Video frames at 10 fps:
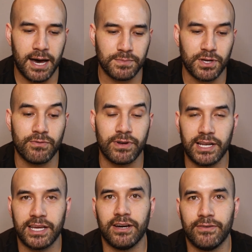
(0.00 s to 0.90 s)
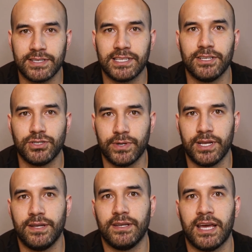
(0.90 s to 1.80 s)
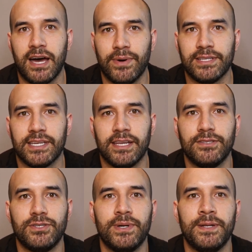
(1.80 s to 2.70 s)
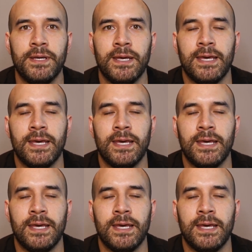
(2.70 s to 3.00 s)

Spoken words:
So really, obviously enjoyed it. Can't wait to get into it.